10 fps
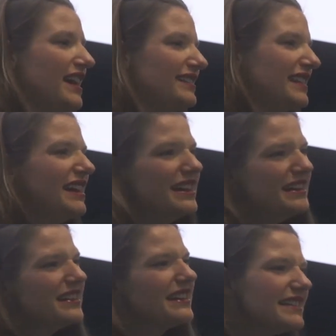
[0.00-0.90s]
test,
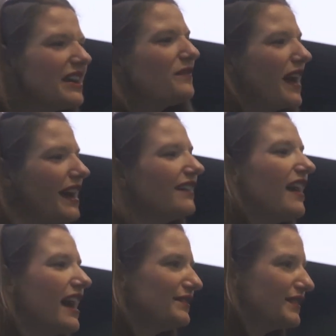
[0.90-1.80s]
you can still find a
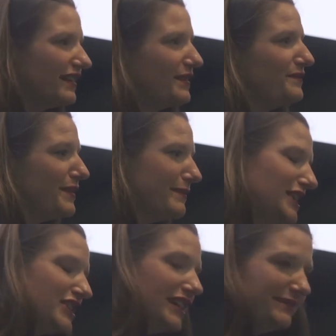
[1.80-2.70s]
lot of good
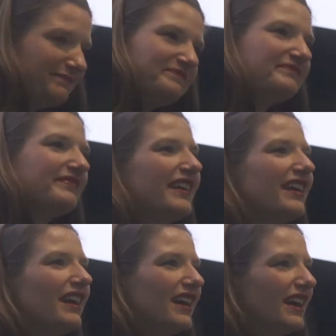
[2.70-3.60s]
information. And
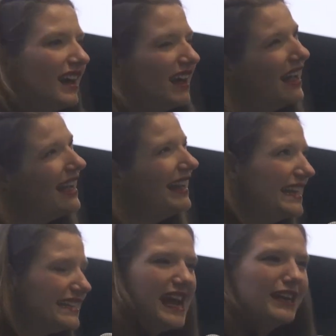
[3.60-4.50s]

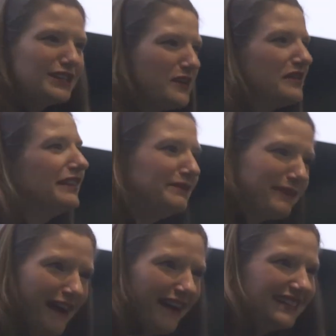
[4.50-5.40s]
he's not totally
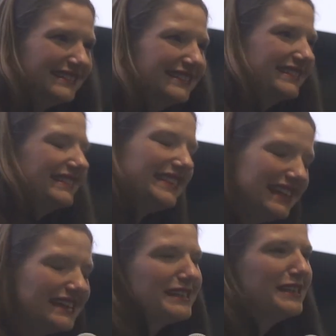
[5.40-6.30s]
wrong.
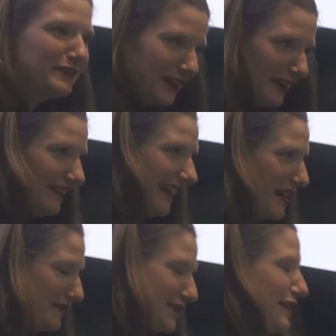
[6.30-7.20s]
He is Steve Krug,
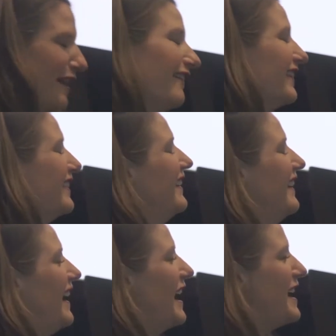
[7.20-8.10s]
after all.
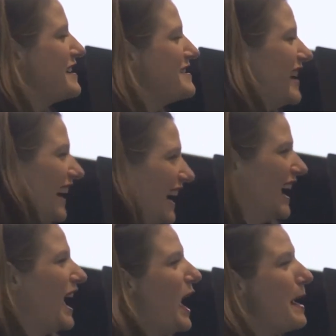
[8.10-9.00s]

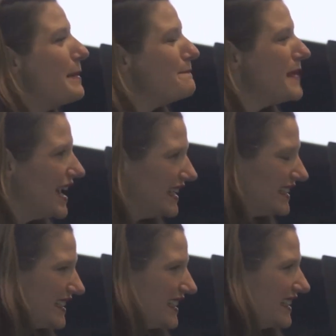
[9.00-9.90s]

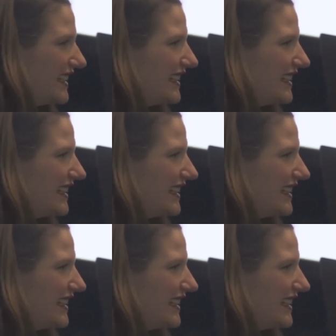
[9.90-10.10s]
But